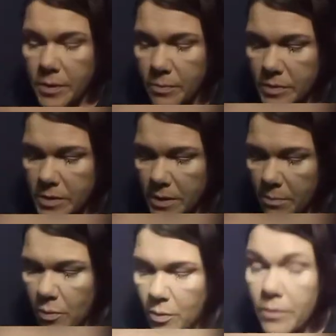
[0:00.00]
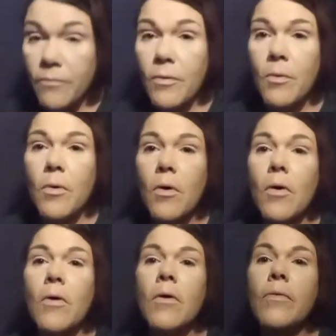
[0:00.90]
It was an important phone
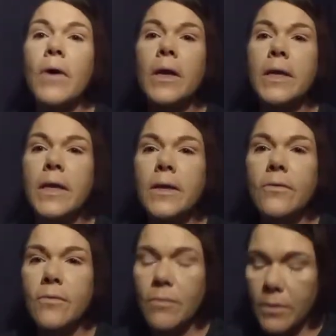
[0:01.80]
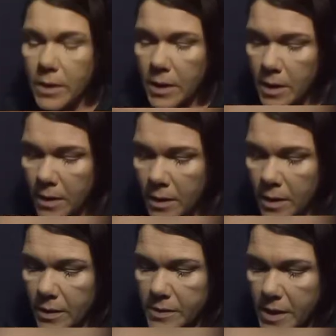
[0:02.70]
call I needed to really
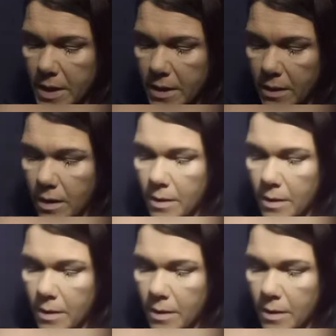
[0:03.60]
take.